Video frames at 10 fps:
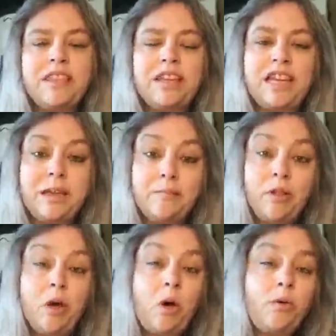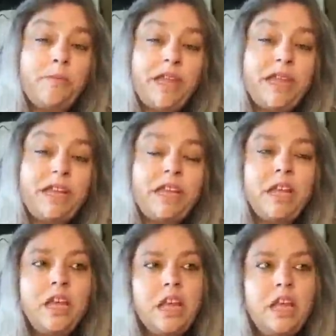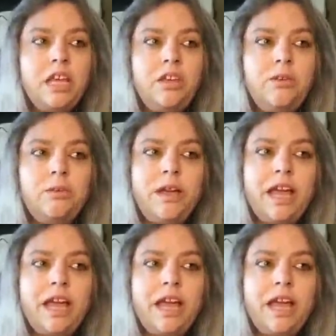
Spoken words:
the Kimball Holman. You